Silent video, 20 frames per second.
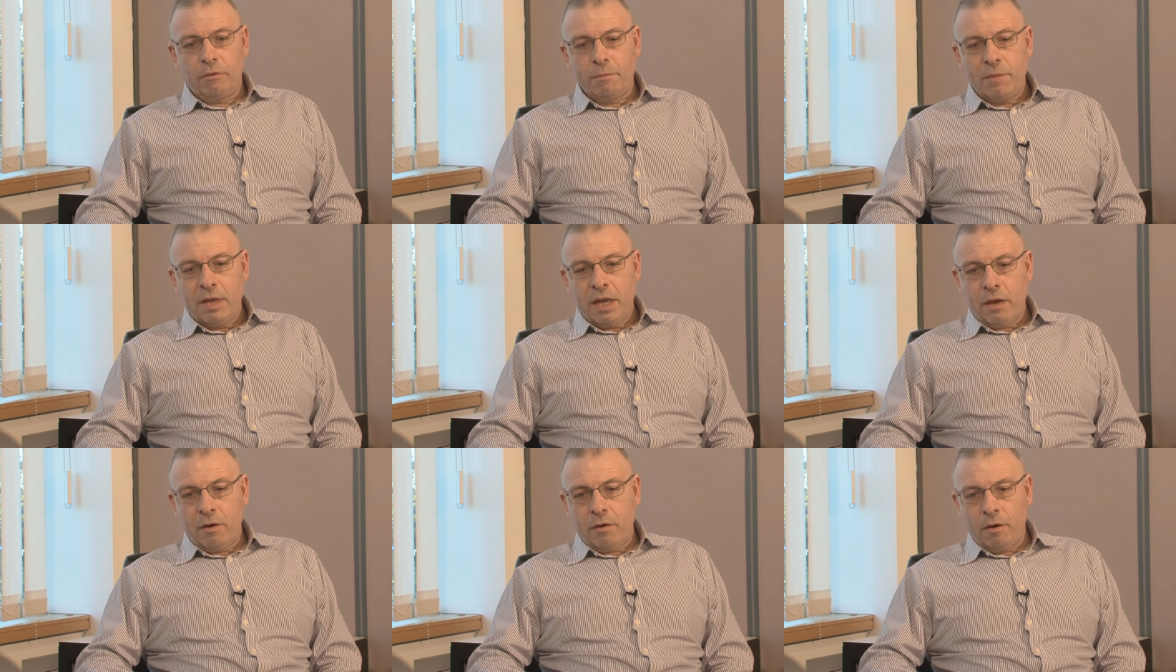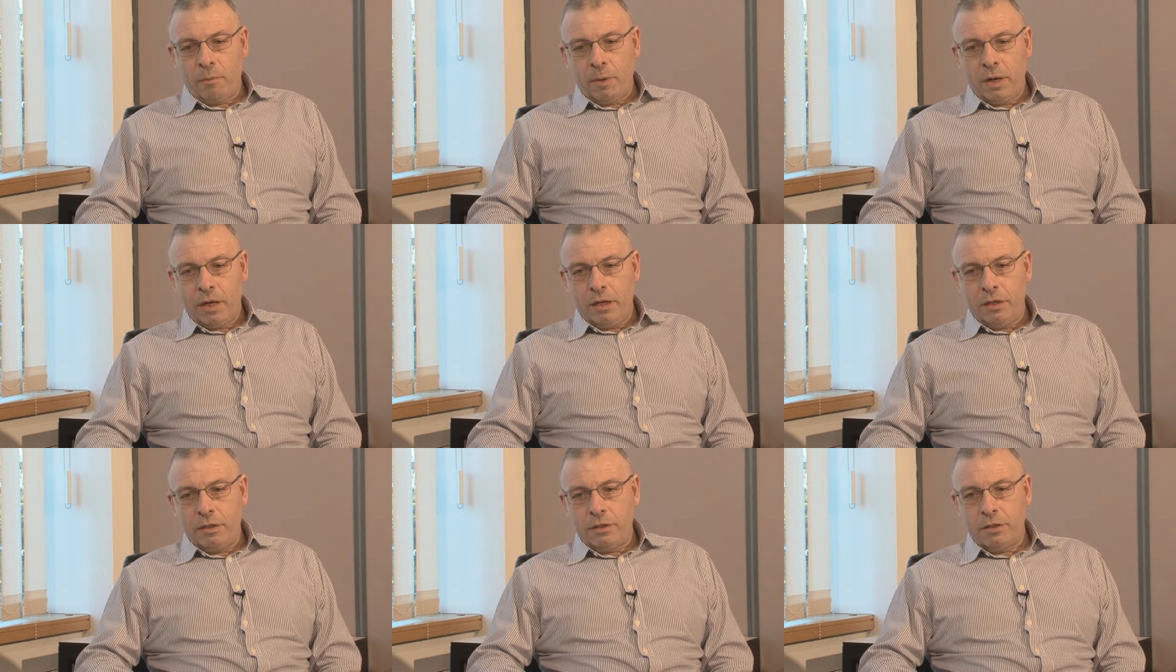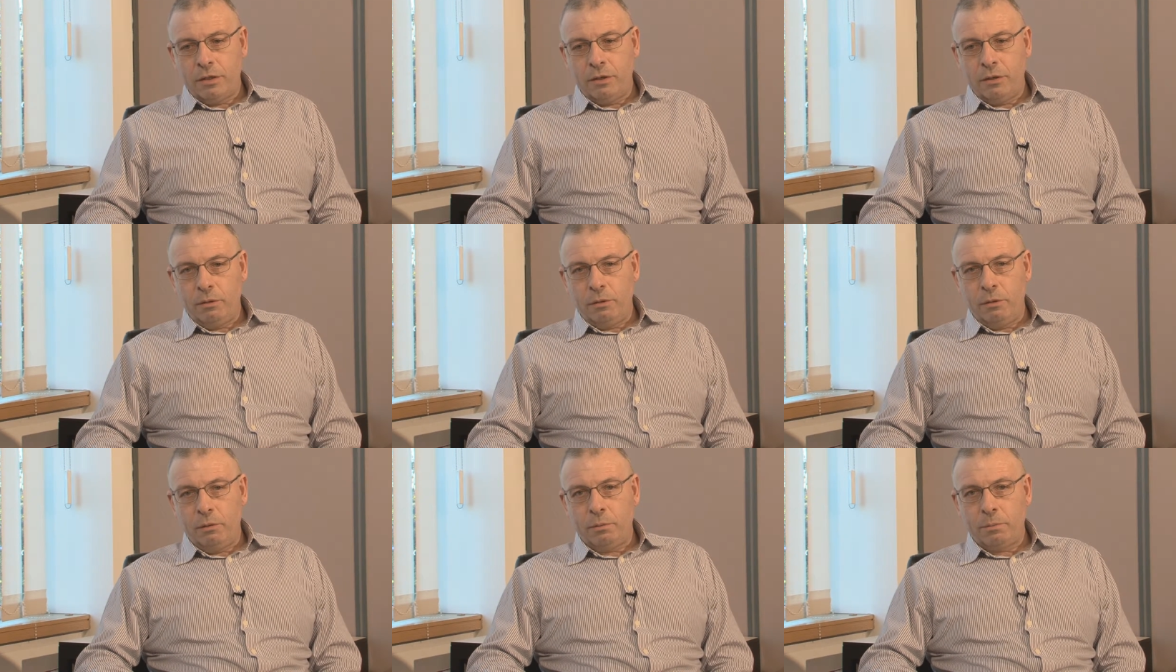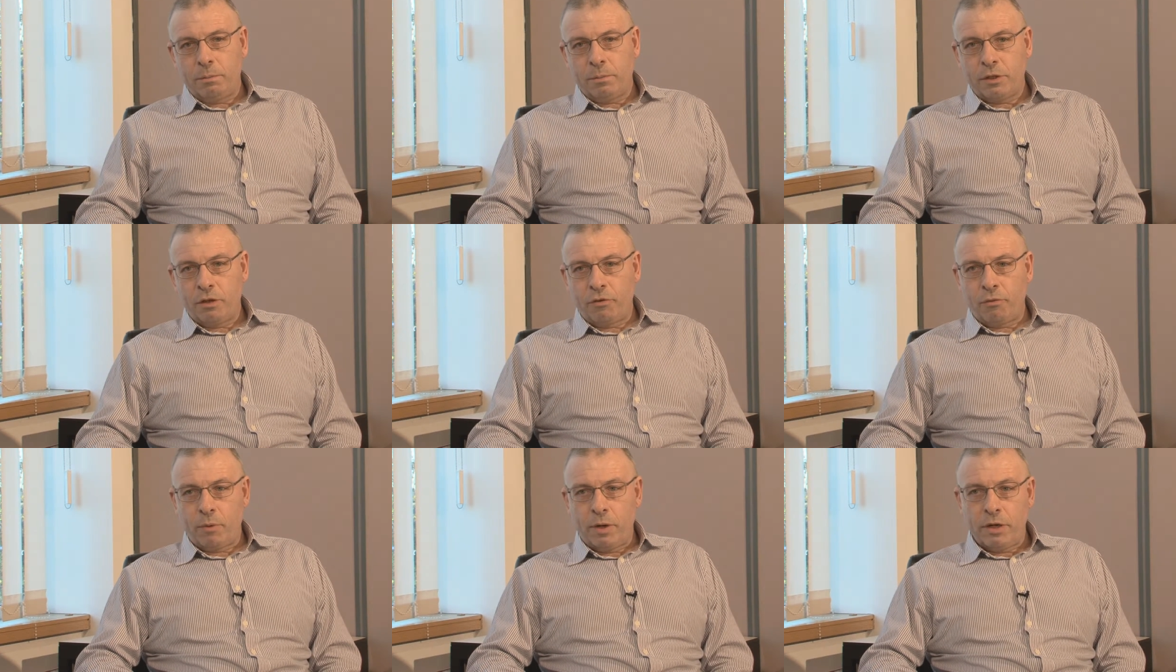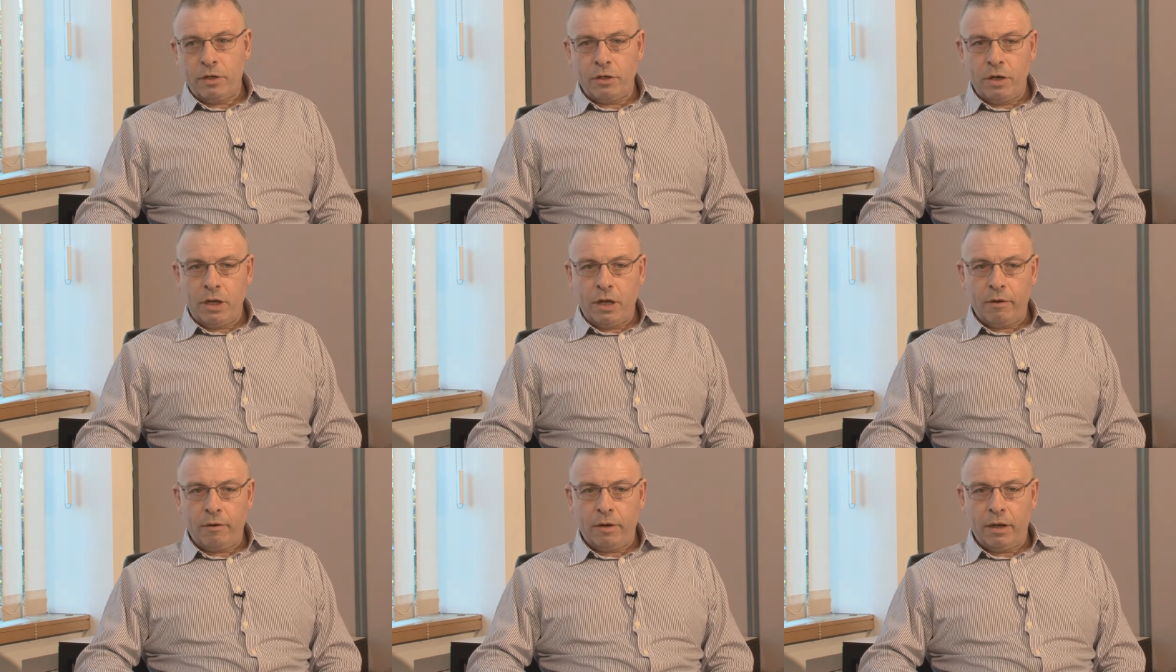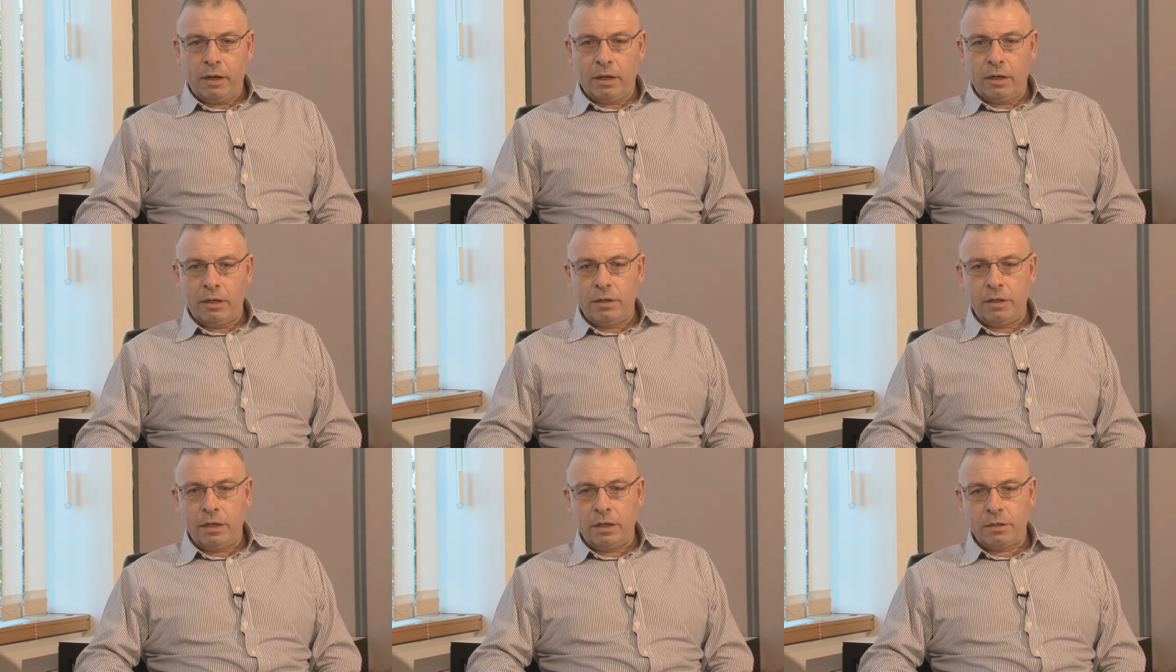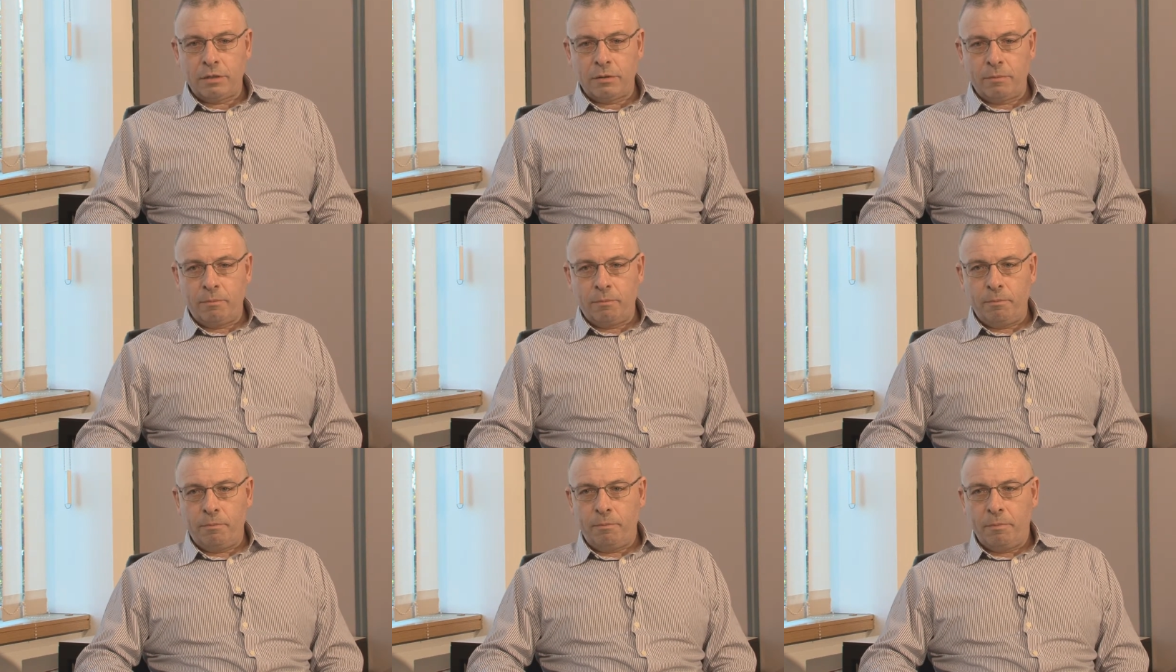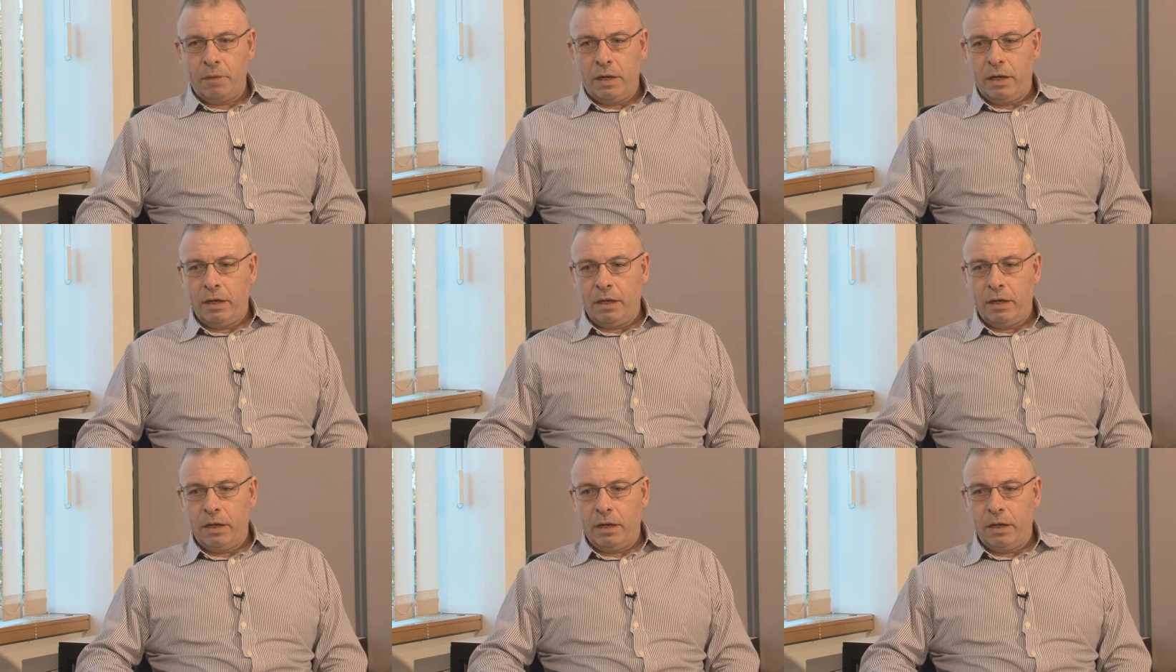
there, I went into software engineering and did some